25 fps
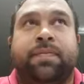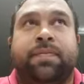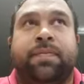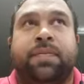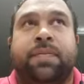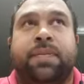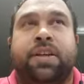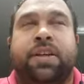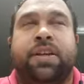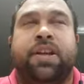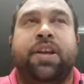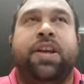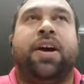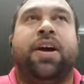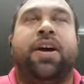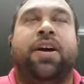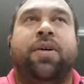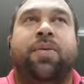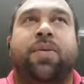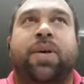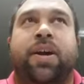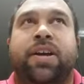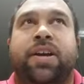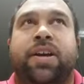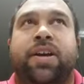I
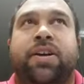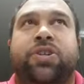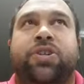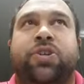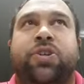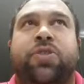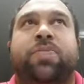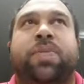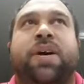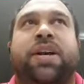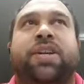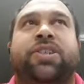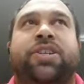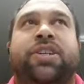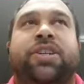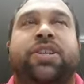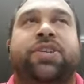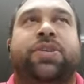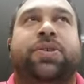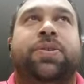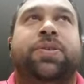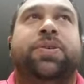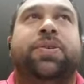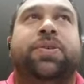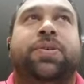won't go too much
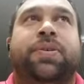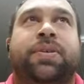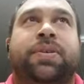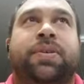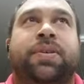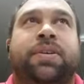into